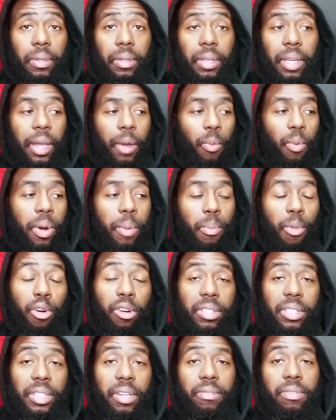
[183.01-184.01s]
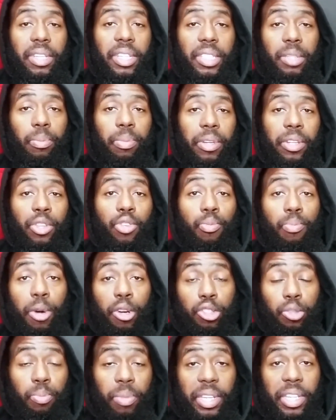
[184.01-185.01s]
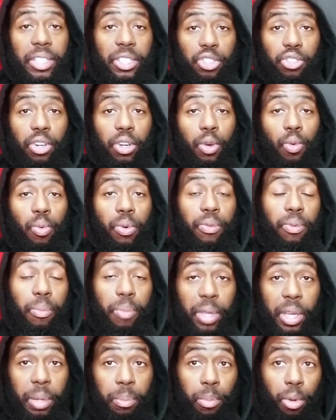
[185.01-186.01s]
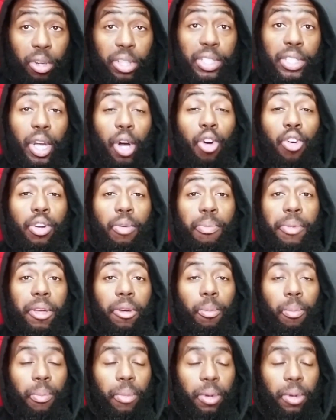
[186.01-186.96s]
And what more self-discipline do most men struggle with, from young boys to older men,